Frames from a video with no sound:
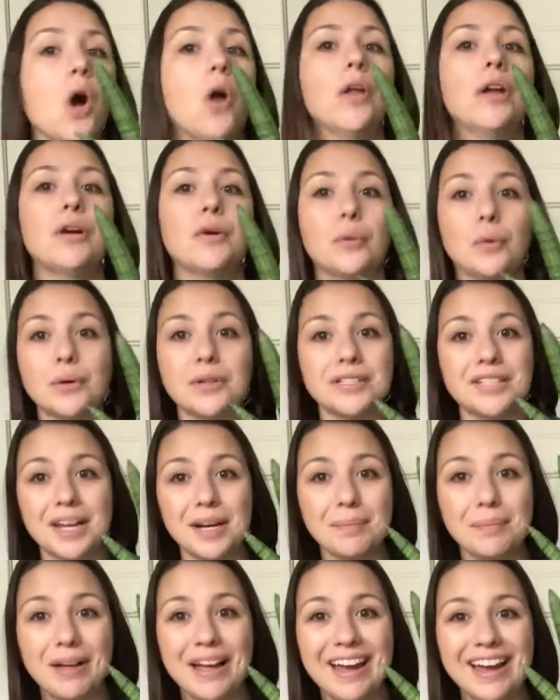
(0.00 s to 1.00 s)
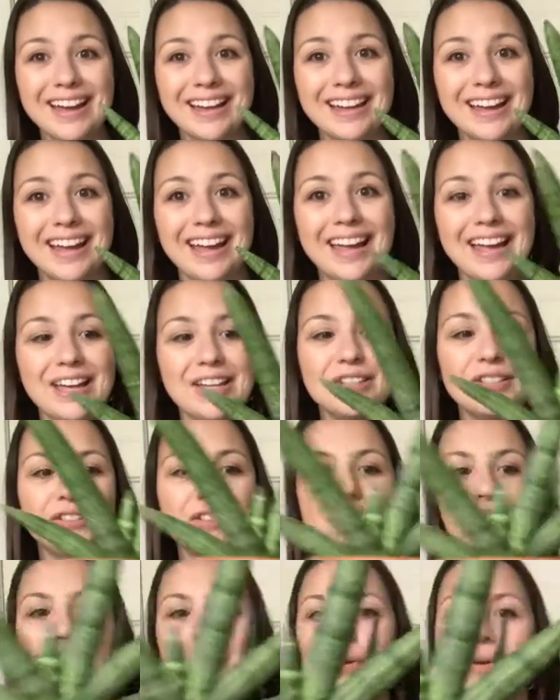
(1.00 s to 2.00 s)
it, or snake plant.
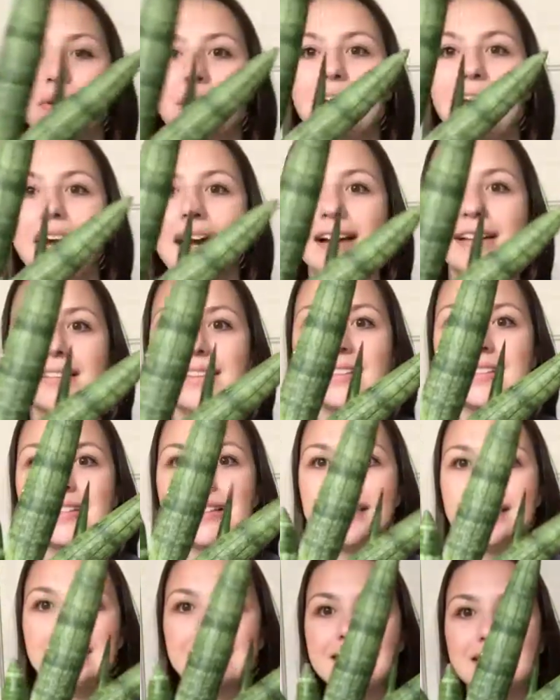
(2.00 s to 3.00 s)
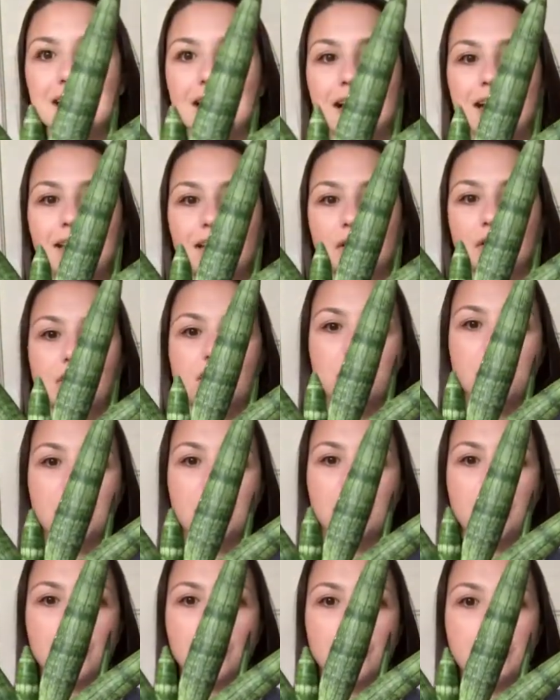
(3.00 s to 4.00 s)
So yeah, this is this guy. They're super
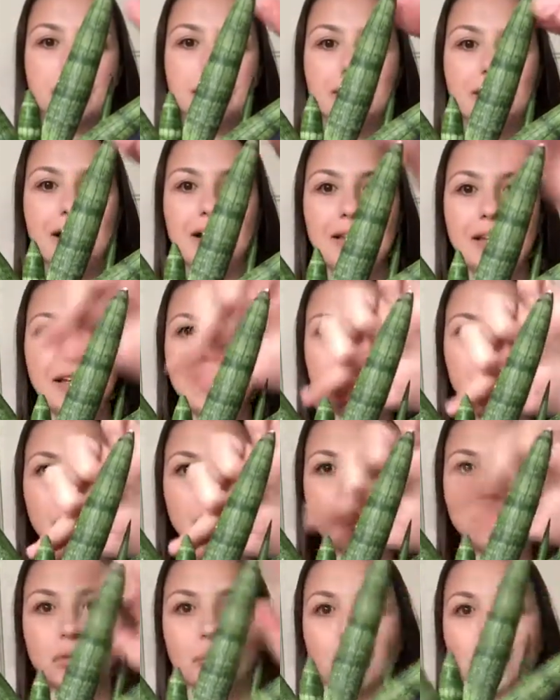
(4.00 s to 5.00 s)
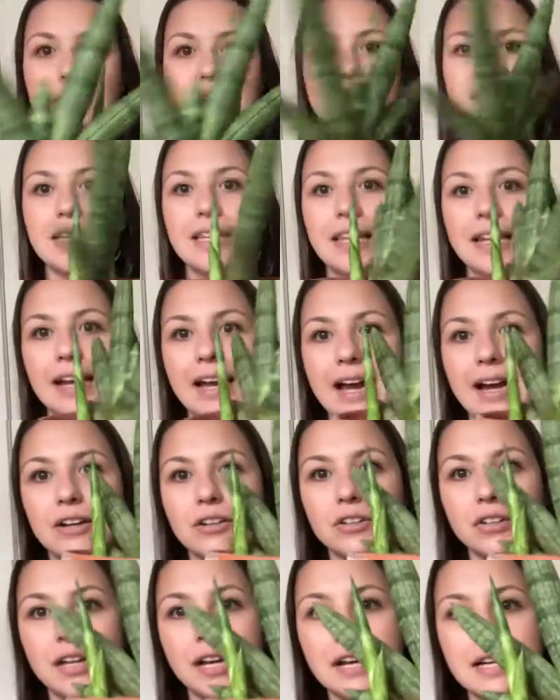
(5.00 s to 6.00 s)
cool. They grow out like little swords, and then it
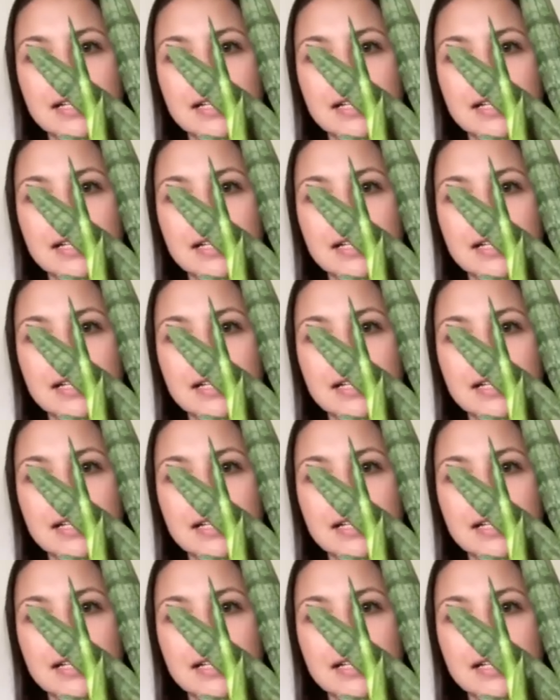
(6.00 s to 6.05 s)
actually has